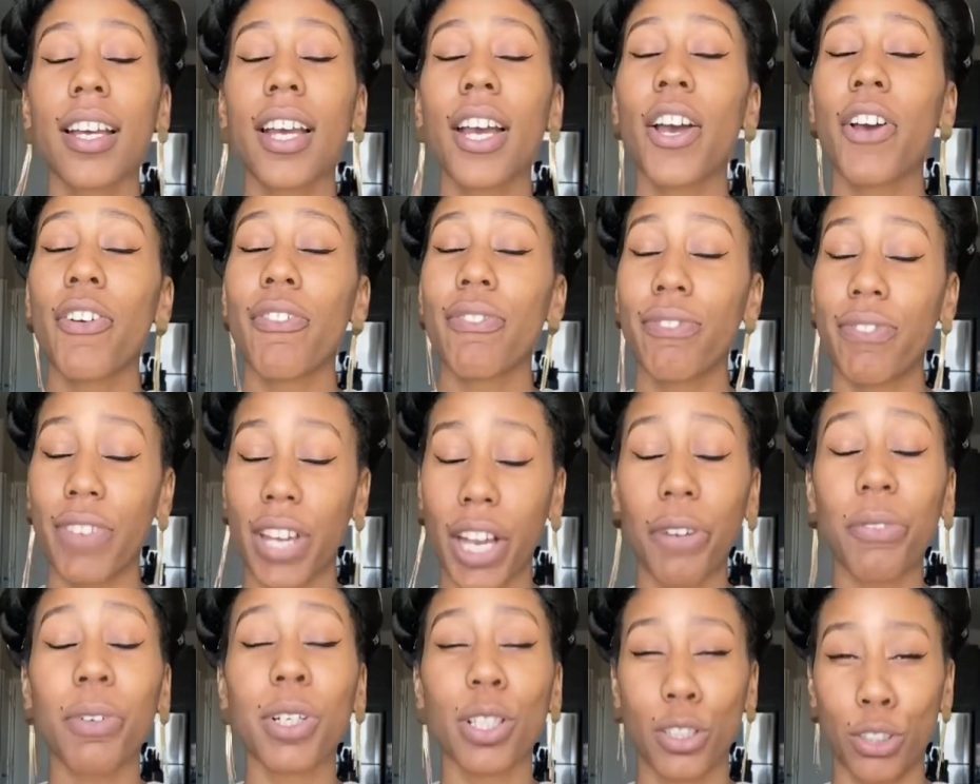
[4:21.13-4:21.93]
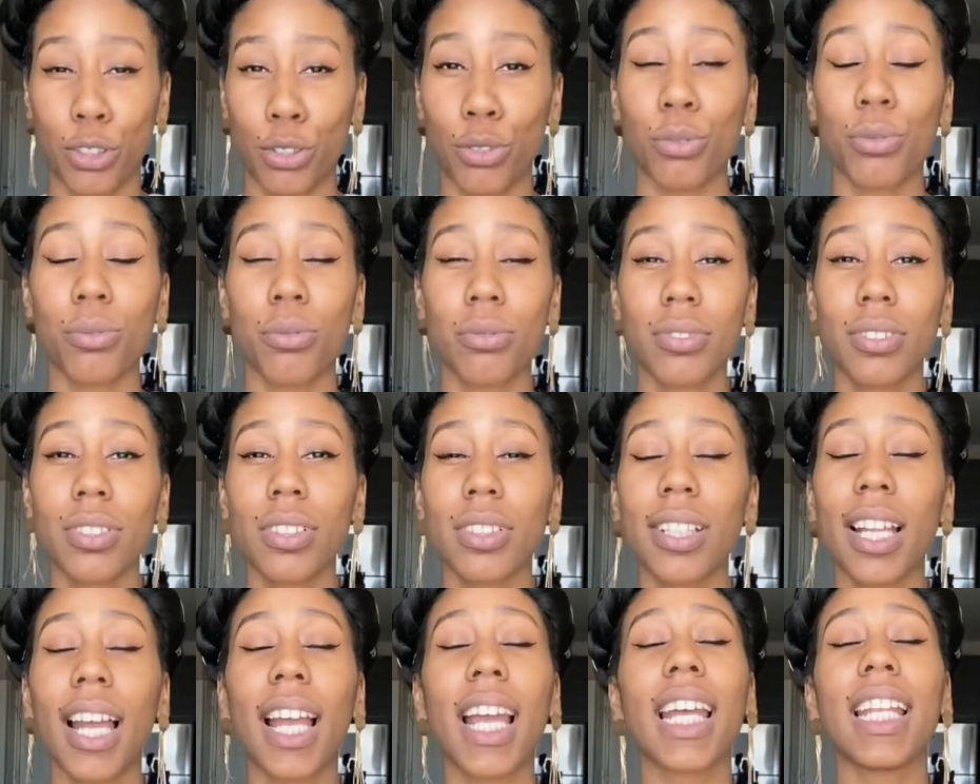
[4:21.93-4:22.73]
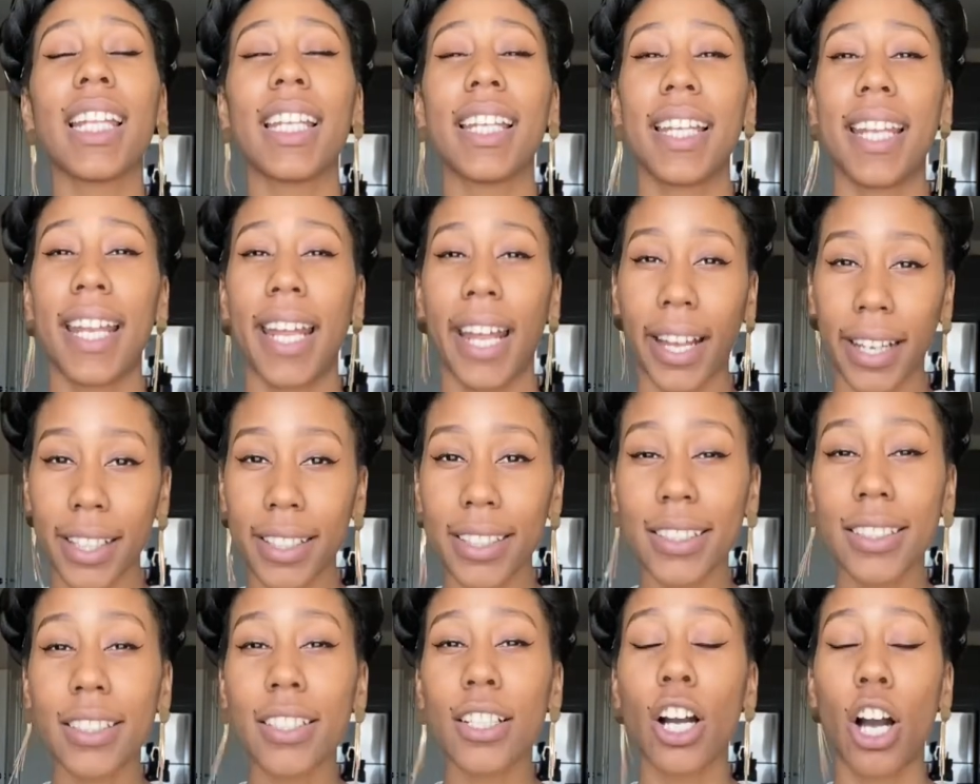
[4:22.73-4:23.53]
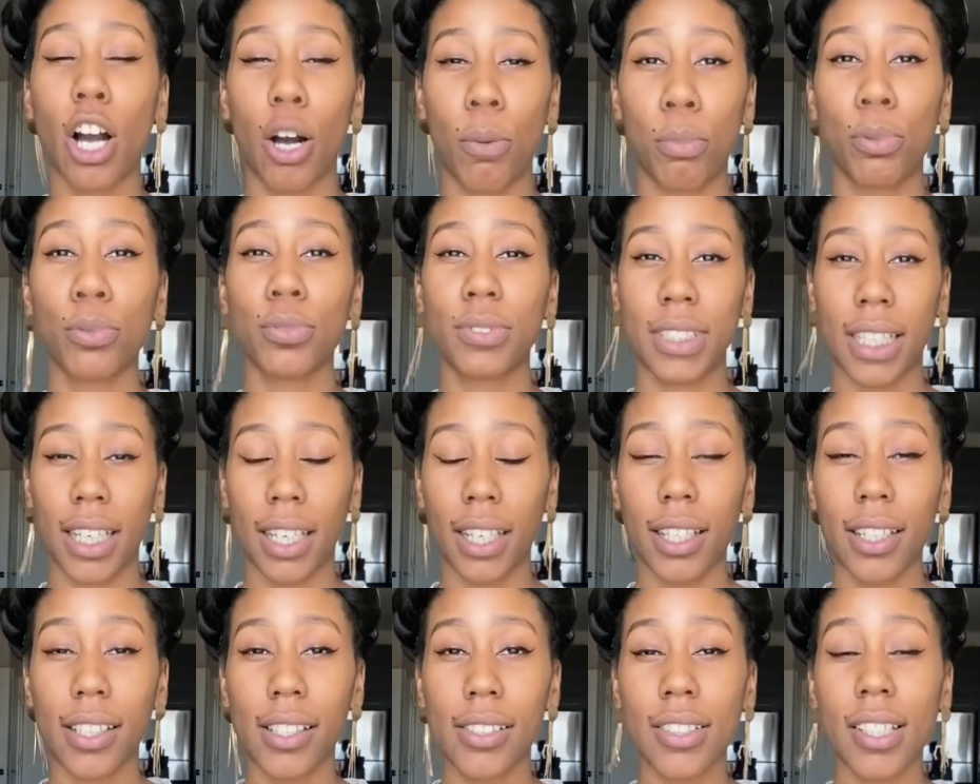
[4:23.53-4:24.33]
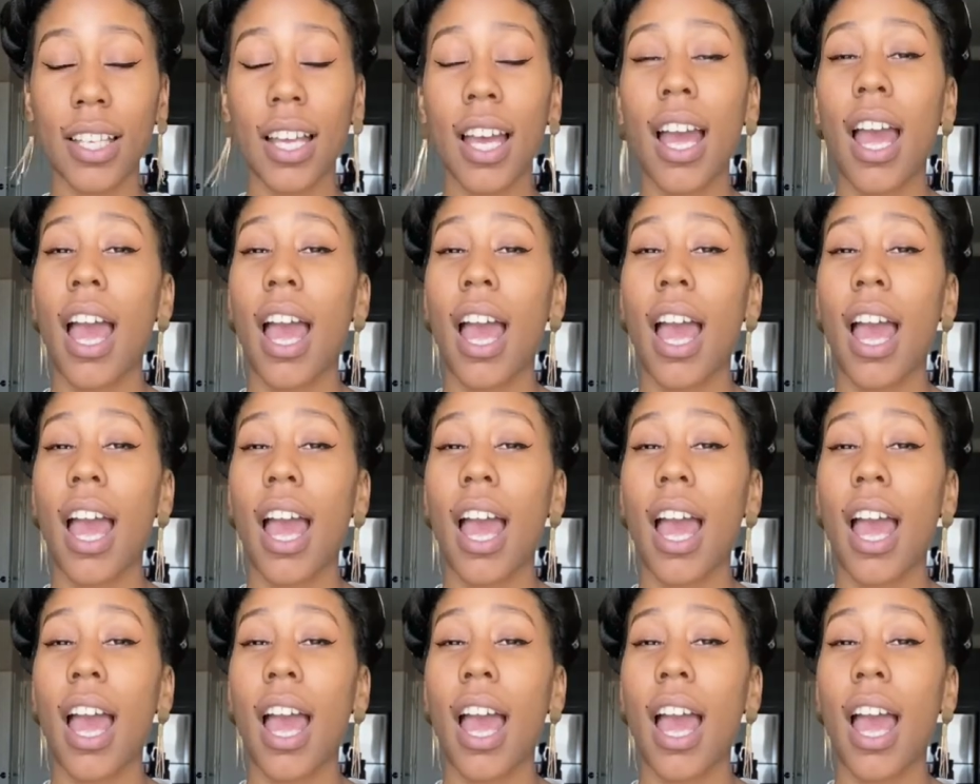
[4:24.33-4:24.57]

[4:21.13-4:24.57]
very soon, like in the next couple days.